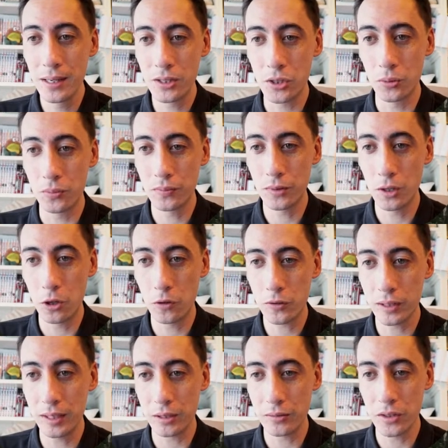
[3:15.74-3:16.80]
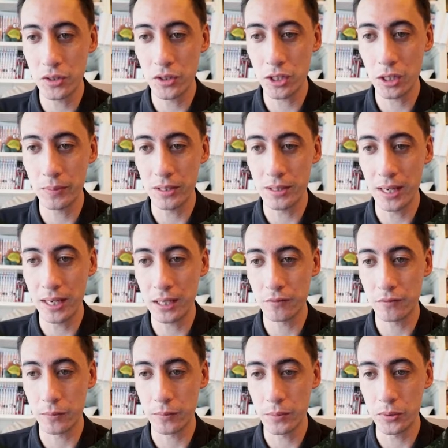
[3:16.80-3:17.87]
So over here, this is going to be
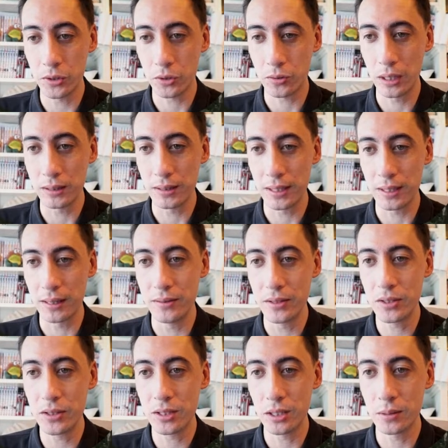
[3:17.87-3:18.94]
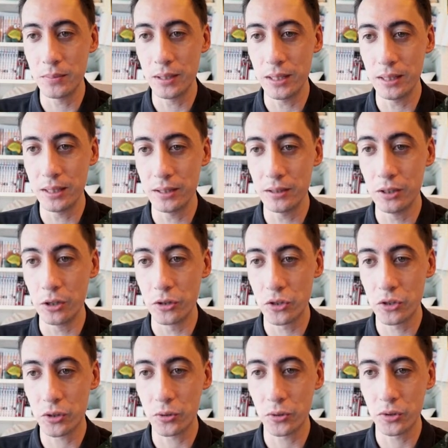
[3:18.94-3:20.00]
taken from the book right there, and this is going to be, you know, the
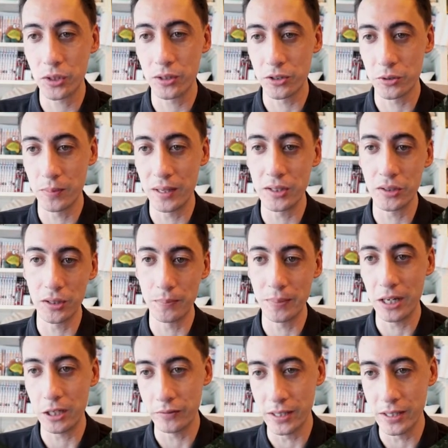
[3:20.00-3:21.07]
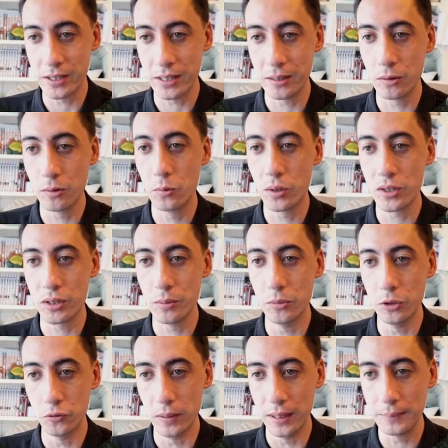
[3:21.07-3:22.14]
circles here is basically the pelvis, and what is the
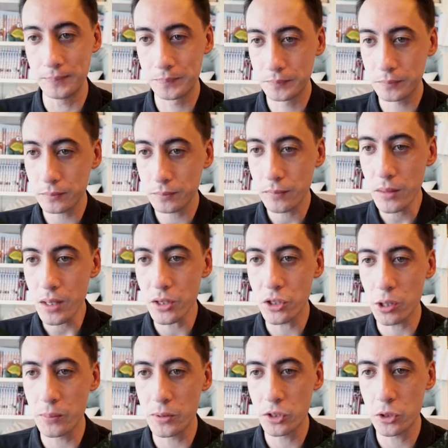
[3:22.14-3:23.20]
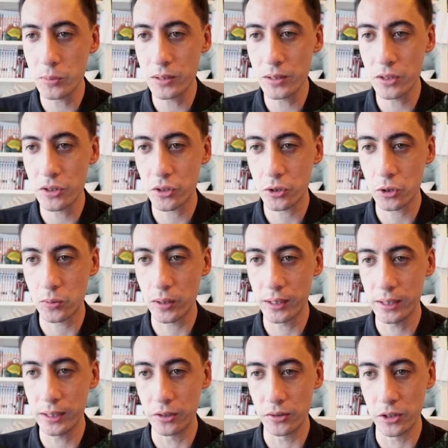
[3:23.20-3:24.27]
movement? So I'm assuming this circle right
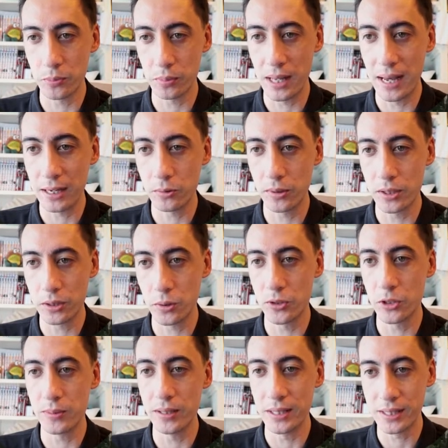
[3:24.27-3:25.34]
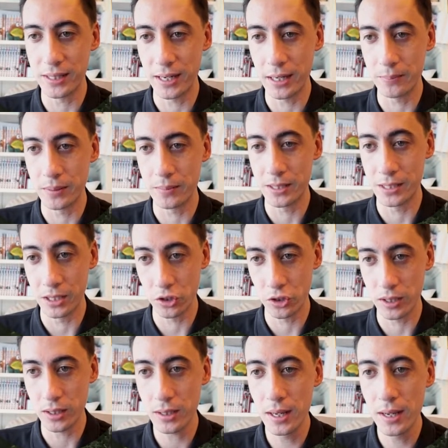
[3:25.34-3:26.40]
here, this black one, is going to be the setup
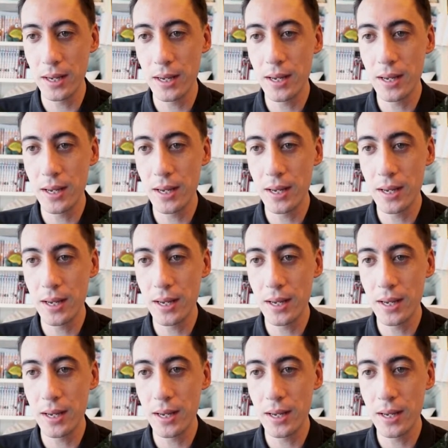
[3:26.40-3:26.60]
position.